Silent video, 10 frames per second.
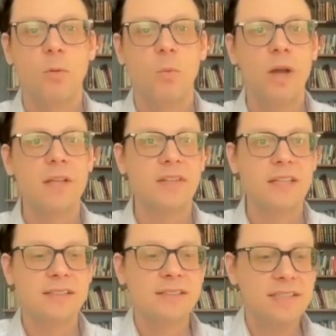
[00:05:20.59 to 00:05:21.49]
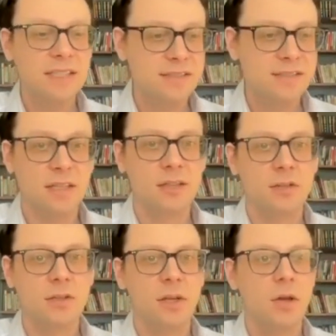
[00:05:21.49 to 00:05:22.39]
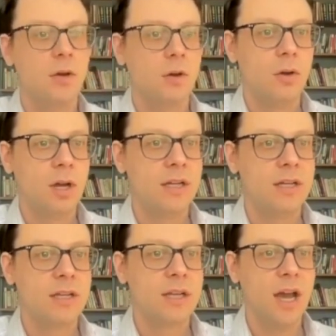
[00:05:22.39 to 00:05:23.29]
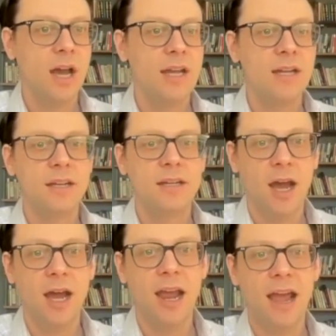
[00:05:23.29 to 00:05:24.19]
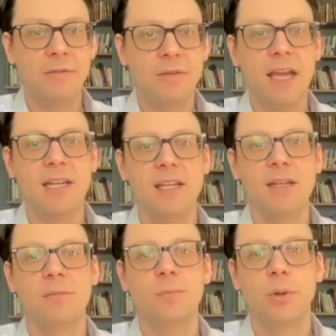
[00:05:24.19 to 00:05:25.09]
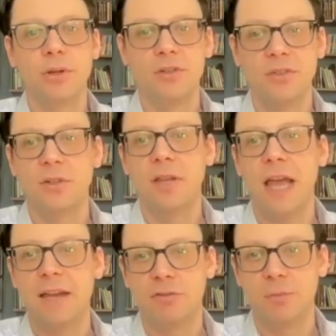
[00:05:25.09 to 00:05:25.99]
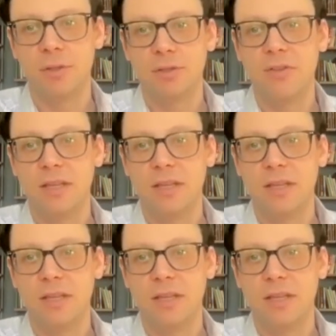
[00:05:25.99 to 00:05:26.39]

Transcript: was insistent on God not having any personal attributes.